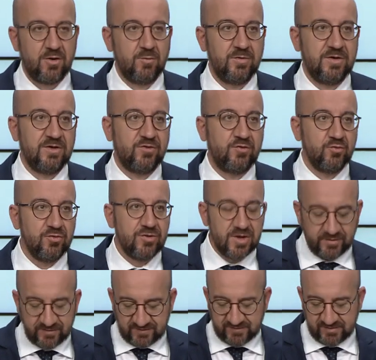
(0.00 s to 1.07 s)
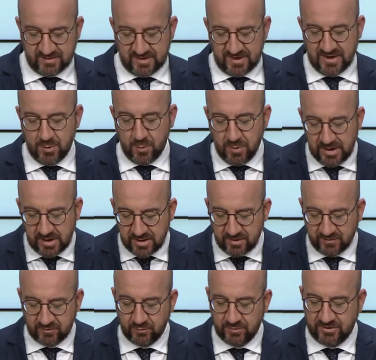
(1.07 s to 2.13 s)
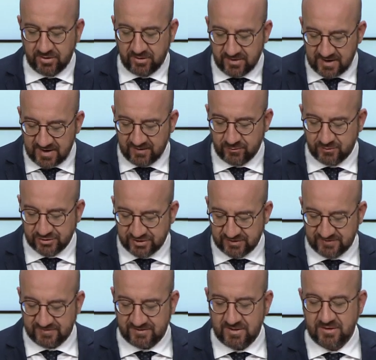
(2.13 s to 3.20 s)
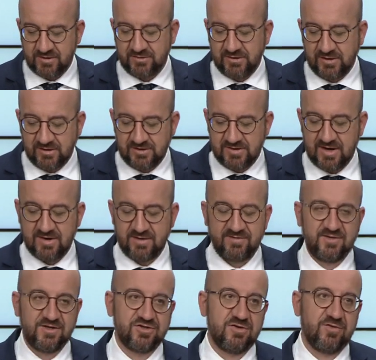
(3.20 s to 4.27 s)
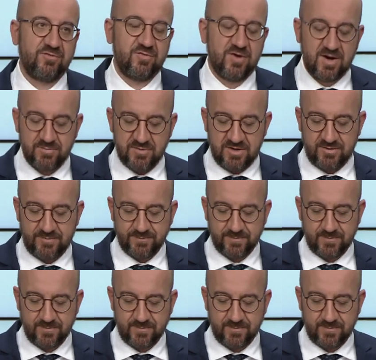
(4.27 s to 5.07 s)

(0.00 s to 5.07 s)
We do not and will not recognize Russia's illegal annexation of Crimea.